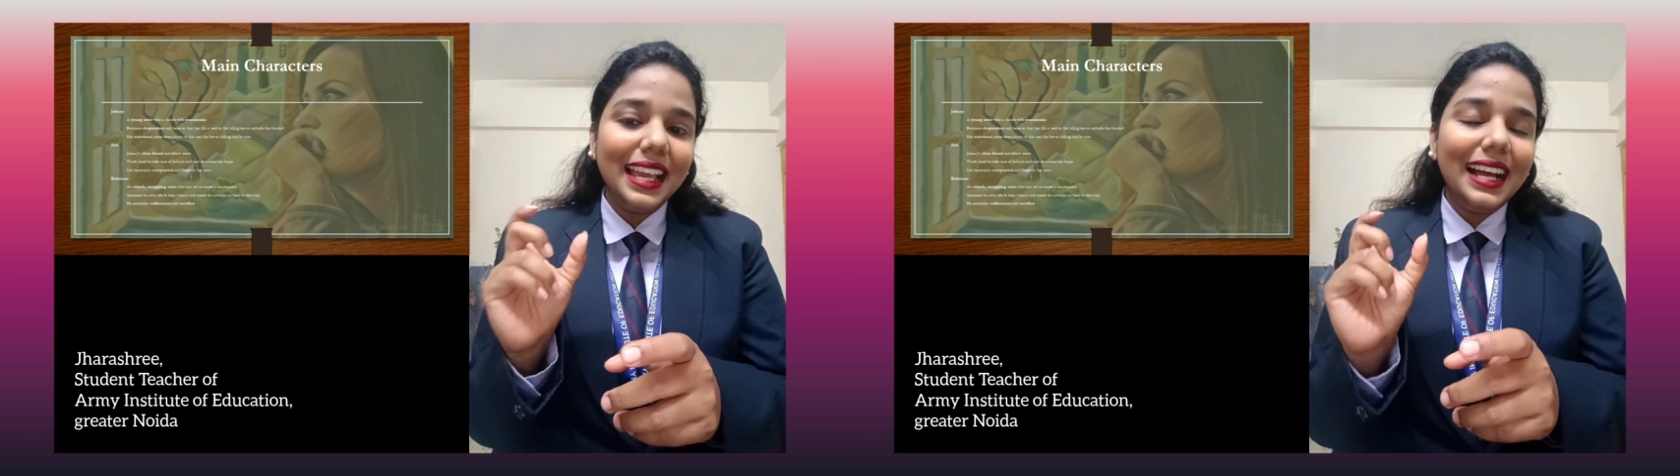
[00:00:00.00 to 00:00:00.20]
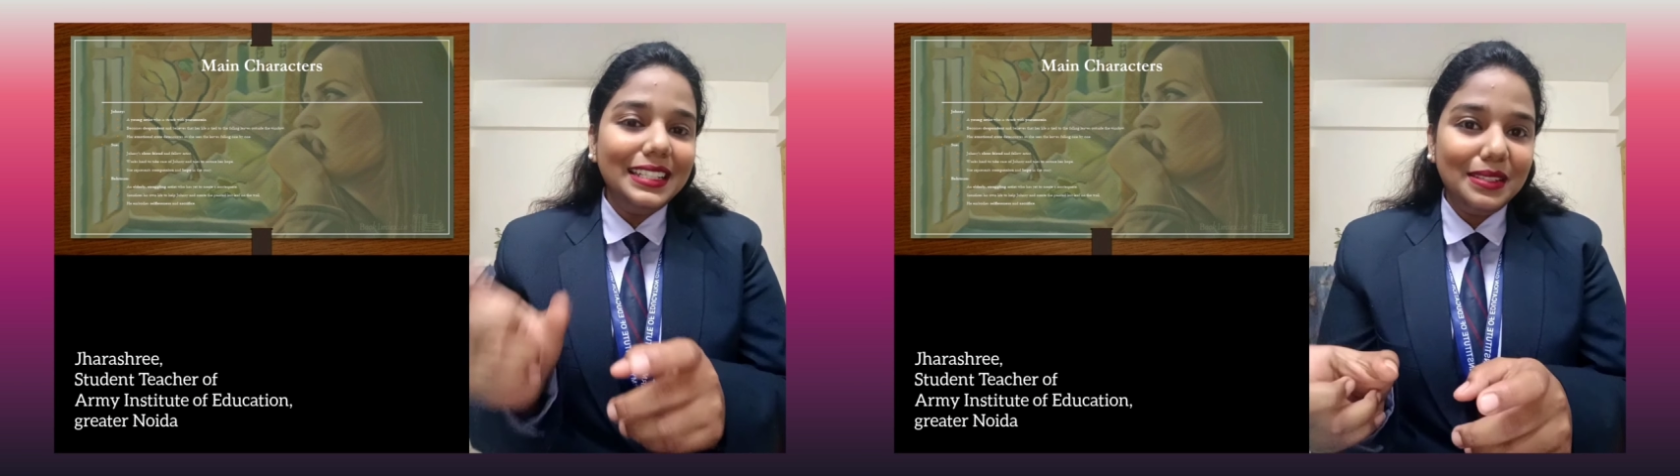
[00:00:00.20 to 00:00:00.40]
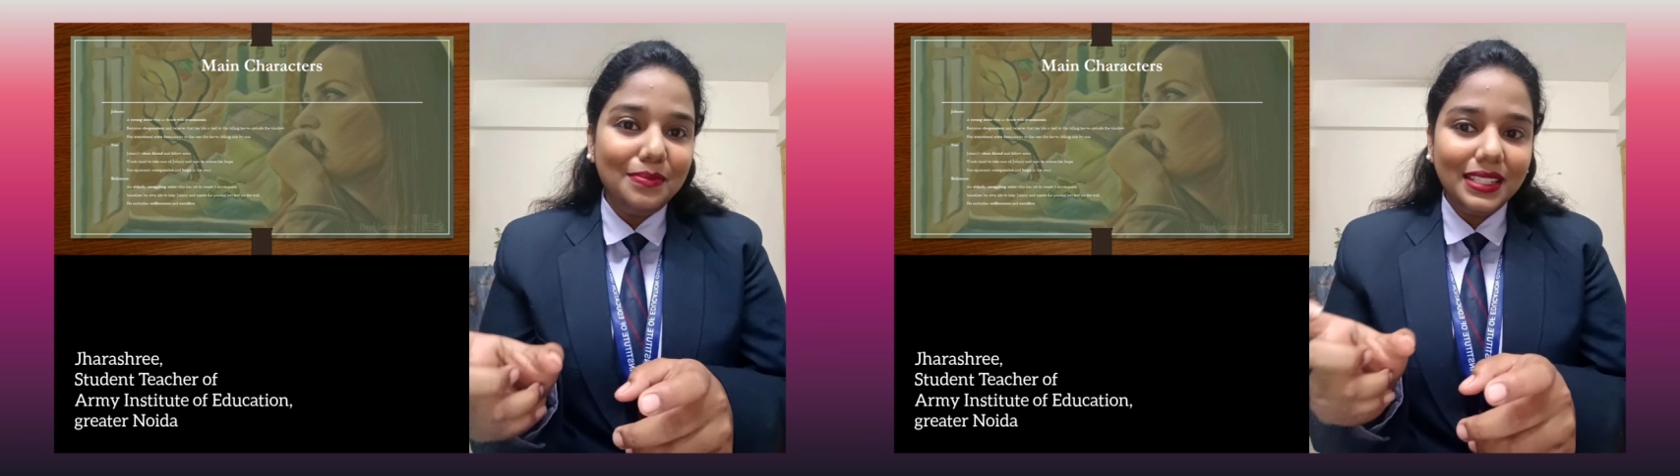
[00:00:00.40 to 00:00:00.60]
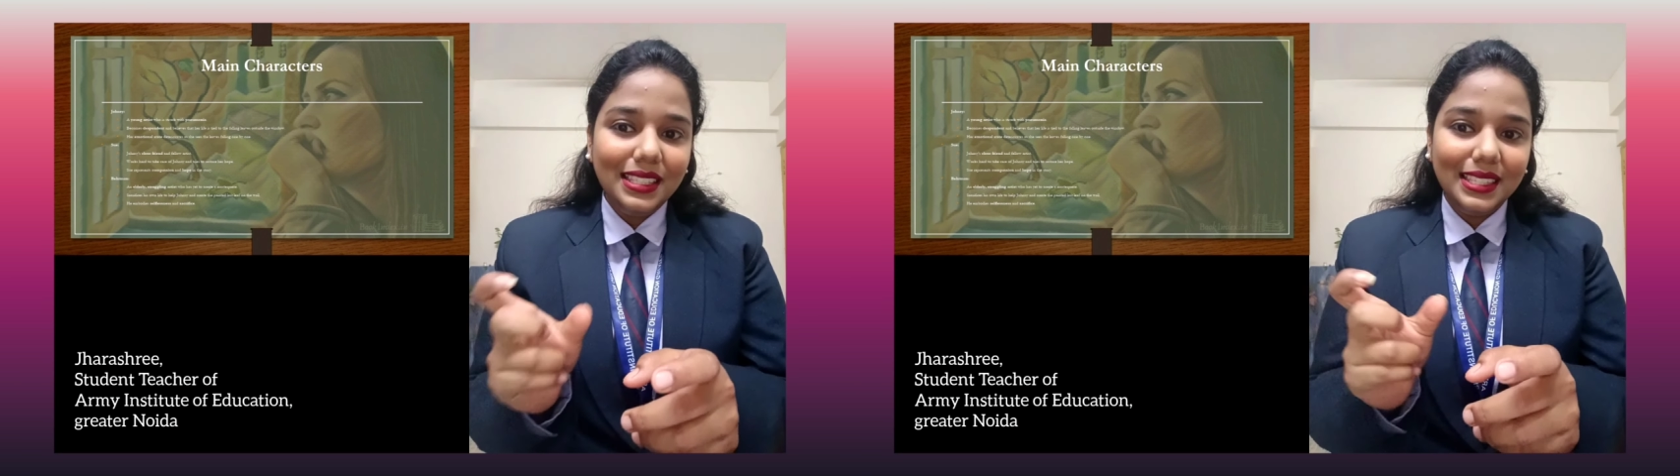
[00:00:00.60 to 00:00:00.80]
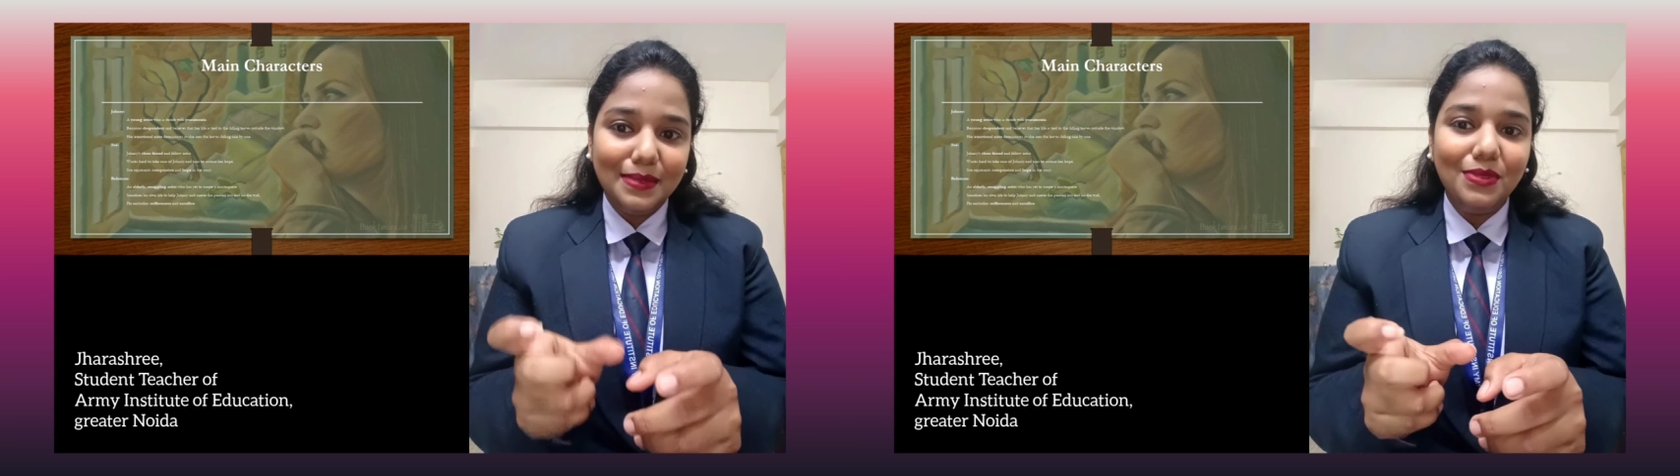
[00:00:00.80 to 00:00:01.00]
ultimate
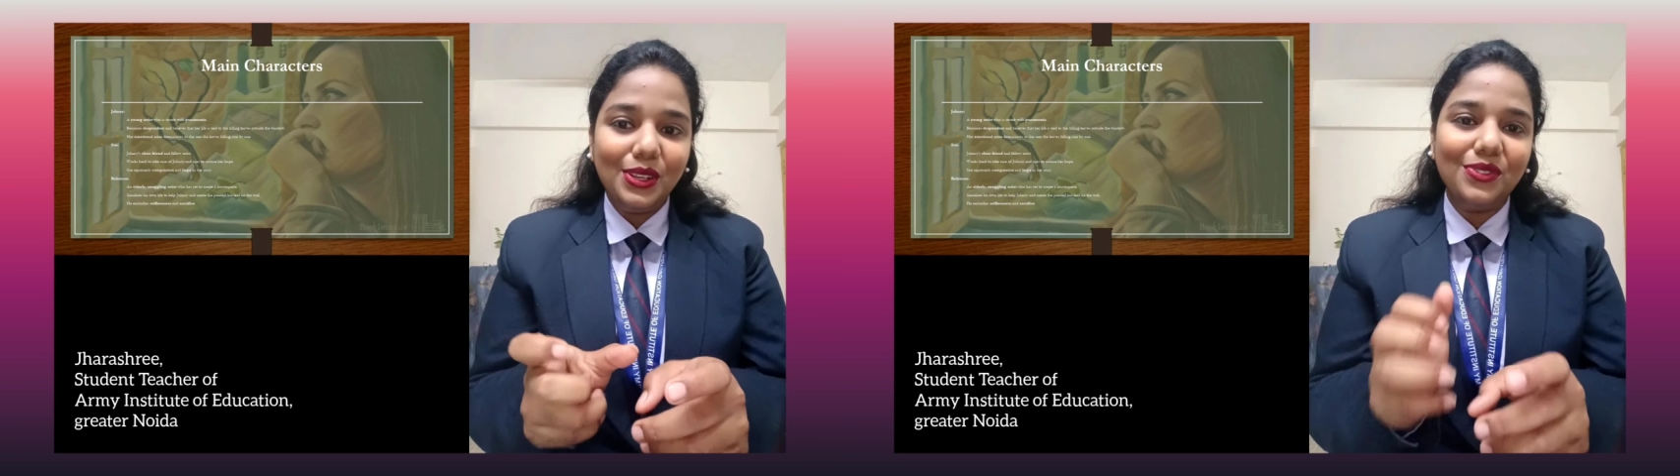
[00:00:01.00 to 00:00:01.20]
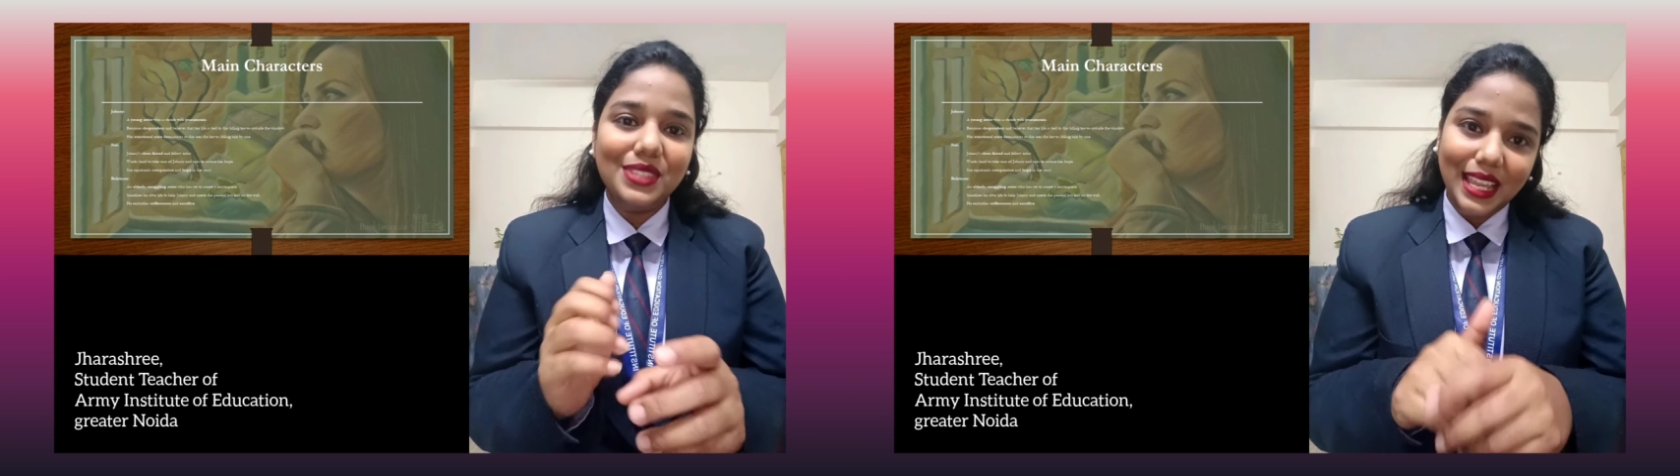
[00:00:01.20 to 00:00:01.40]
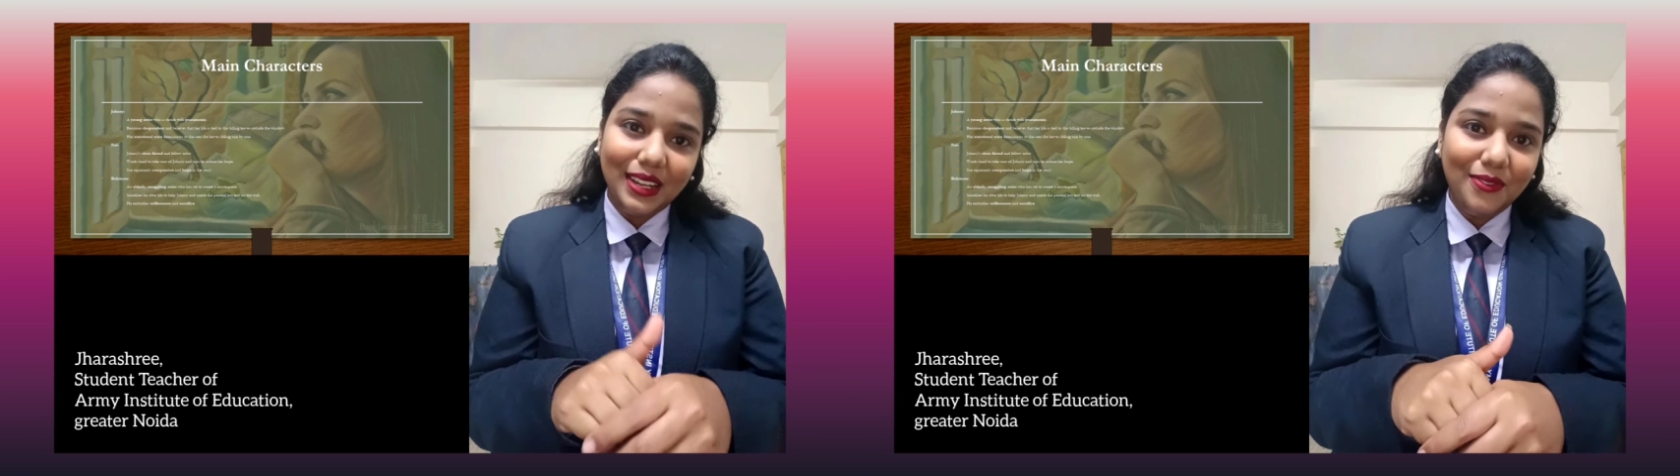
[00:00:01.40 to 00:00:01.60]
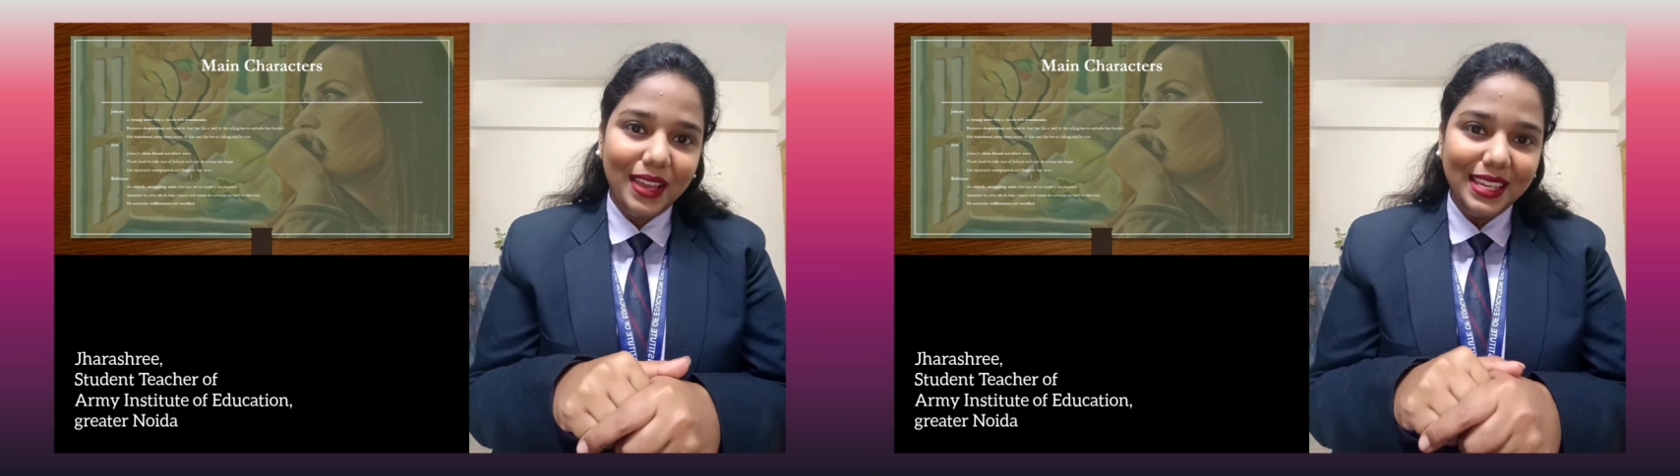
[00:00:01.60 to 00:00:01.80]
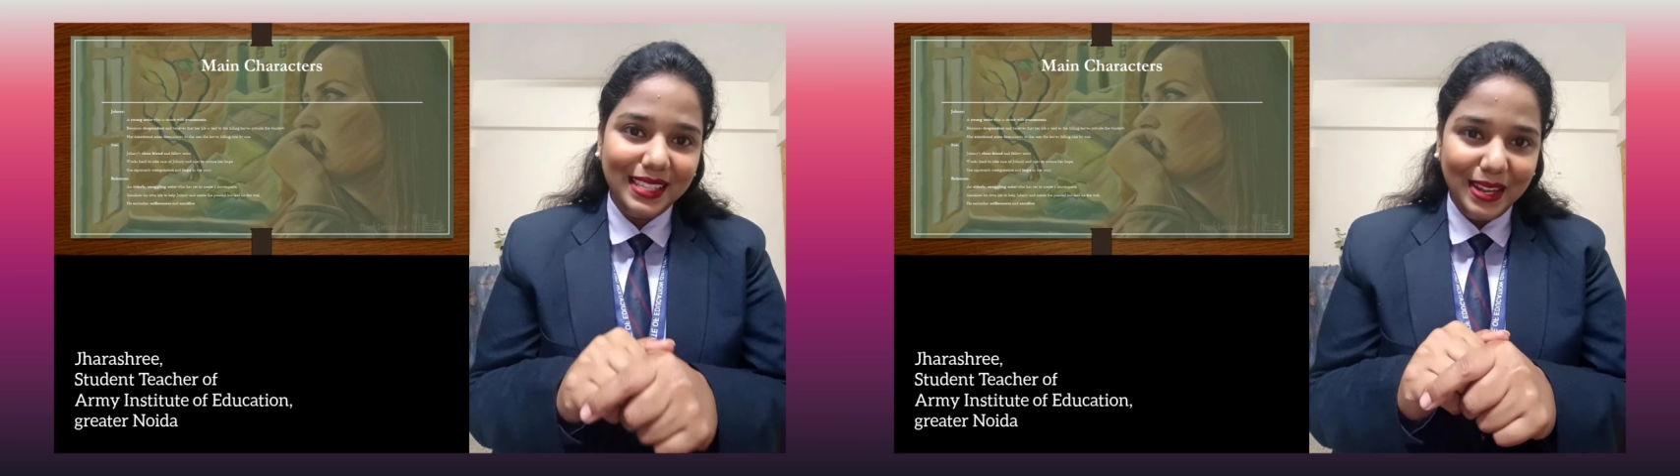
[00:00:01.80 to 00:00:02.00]
symbol of
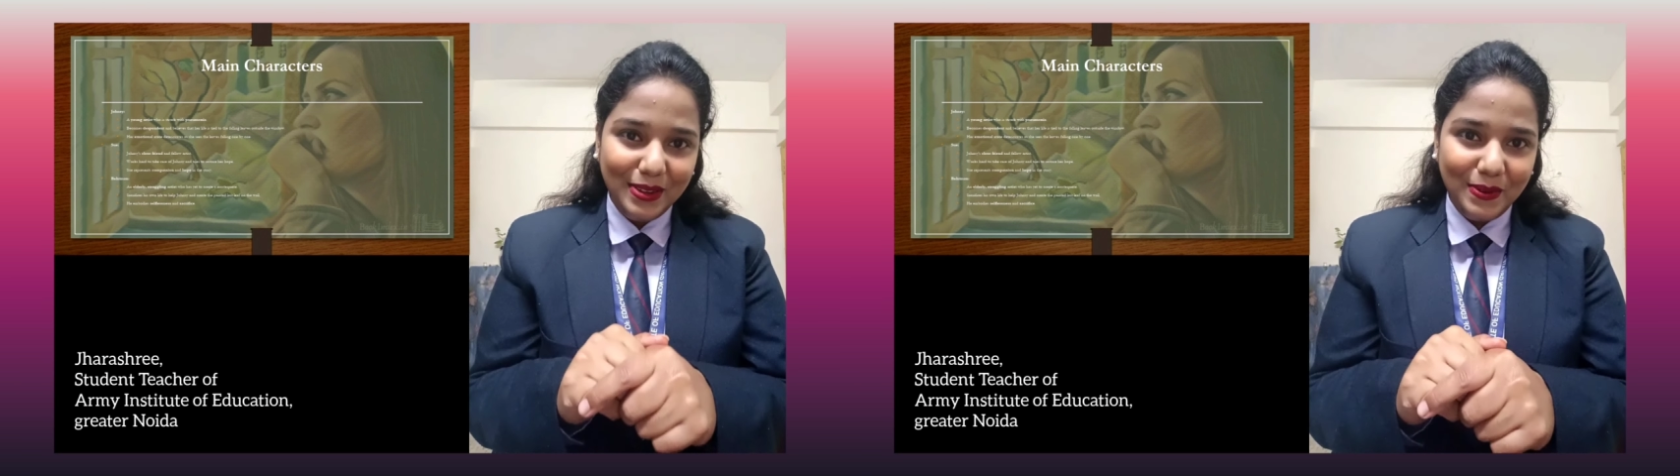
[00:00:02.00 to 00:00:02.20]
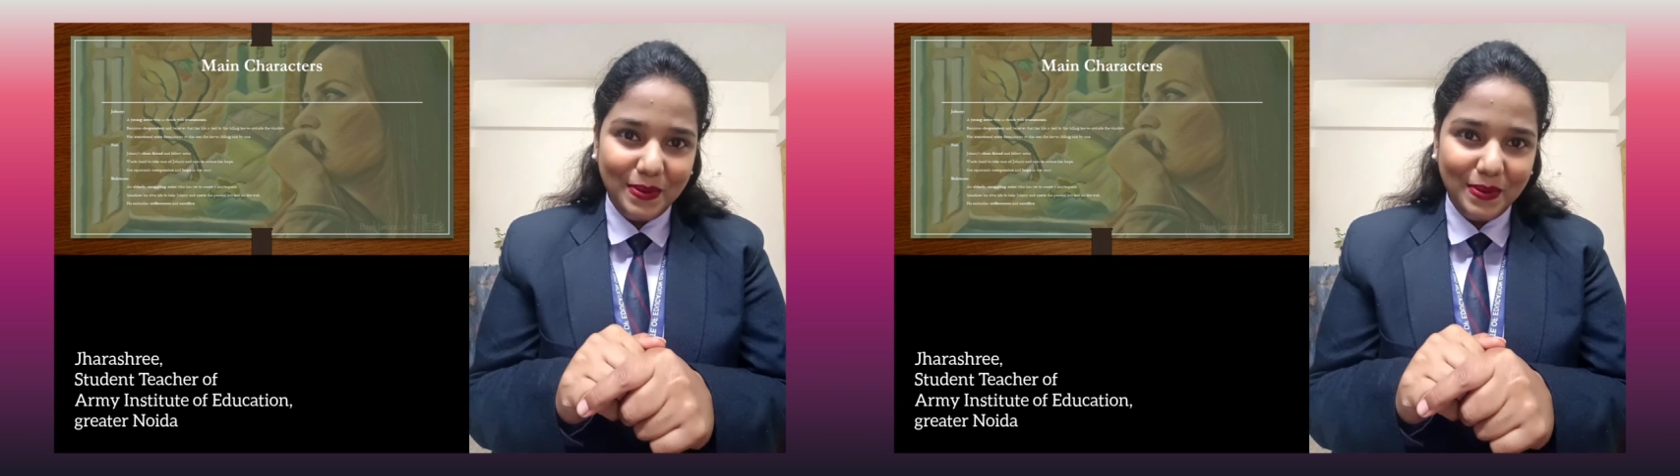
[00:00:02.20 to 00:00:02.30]
sacrifice and hope.